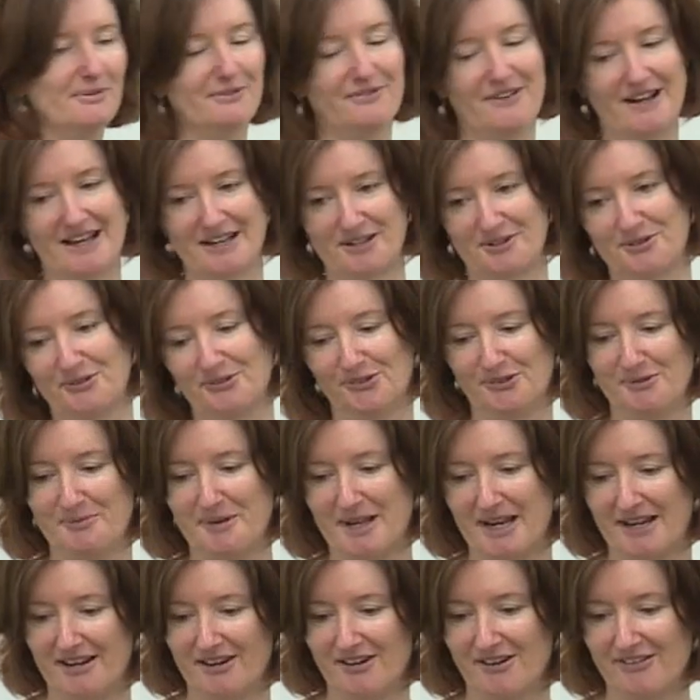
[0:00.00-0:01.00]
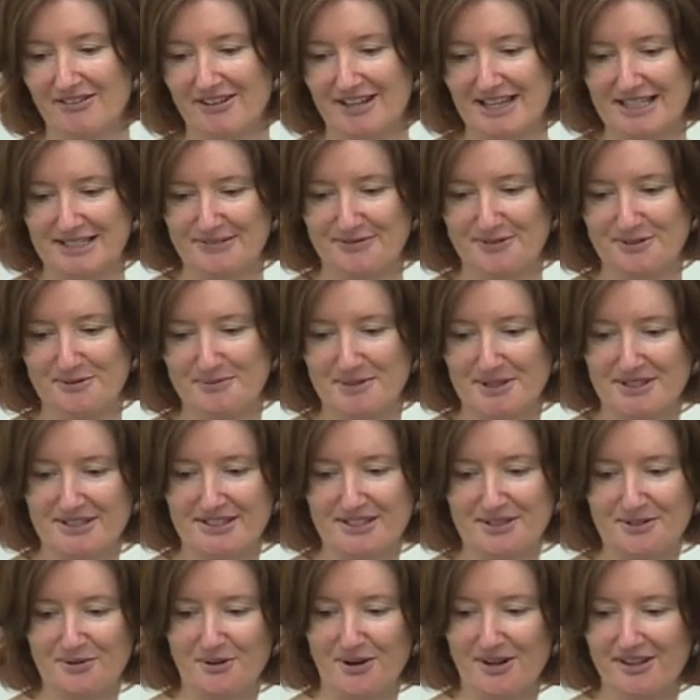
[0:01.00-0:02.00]
of articles about it over the last few months.
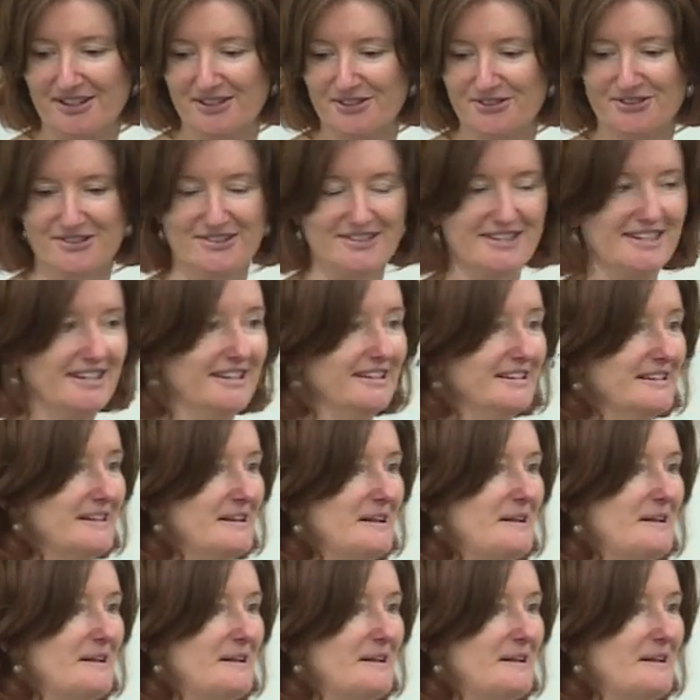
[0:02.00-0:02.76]
It's quite interesting.